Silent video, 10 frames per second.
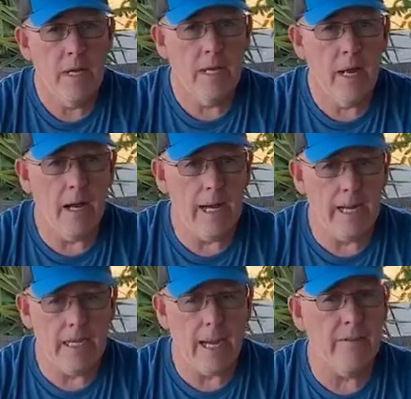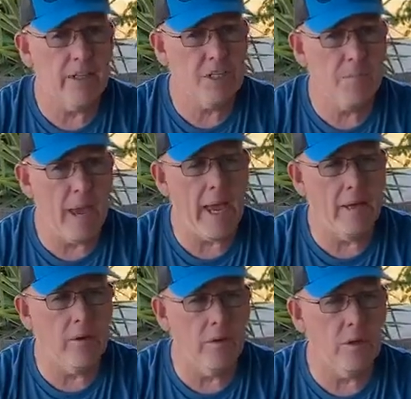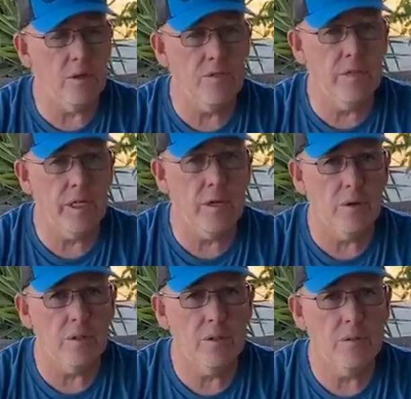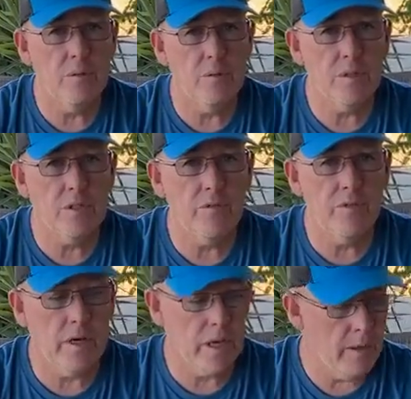uh, and kind of expand on those videos. What's so funny?